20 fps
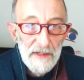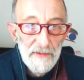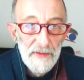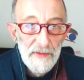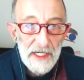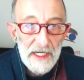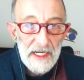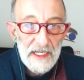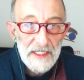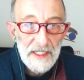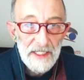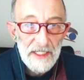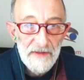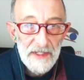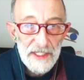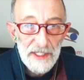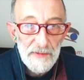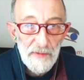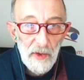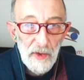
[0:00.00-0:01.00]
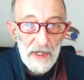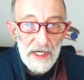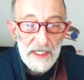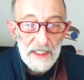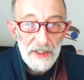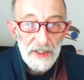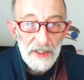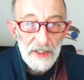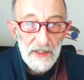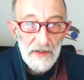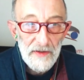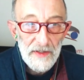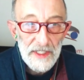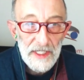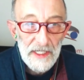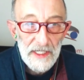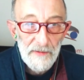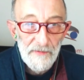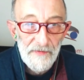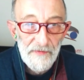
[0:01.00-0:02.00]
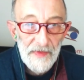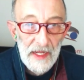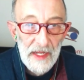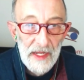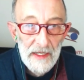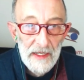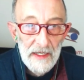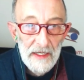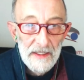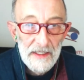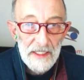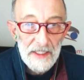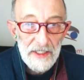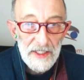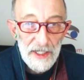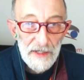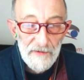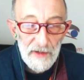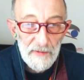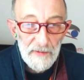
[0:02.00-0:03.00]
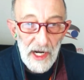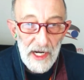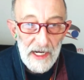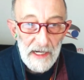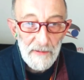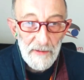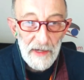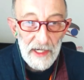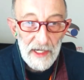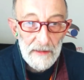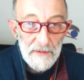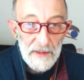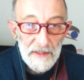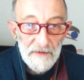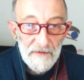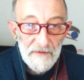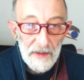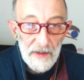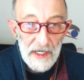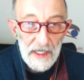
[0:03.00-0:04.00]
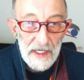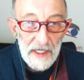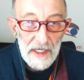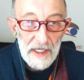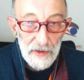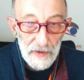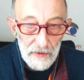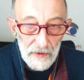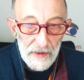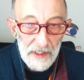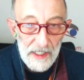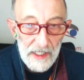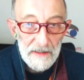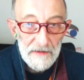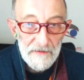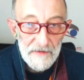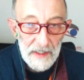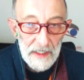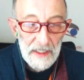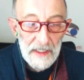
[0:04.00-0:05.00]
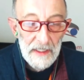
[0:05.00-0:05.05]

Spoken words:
But as of this point, it shows that silver mining becomes a very lucrative